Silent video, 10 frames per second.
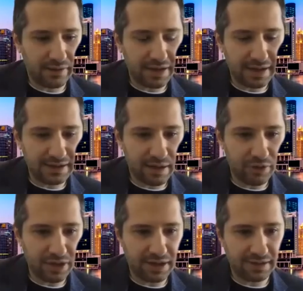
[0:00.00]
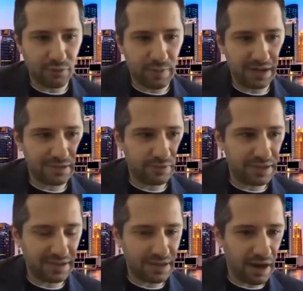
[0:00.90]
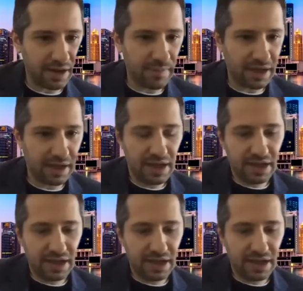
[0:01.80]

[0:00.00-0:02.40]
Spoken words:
real-time readings, or based on these dynamic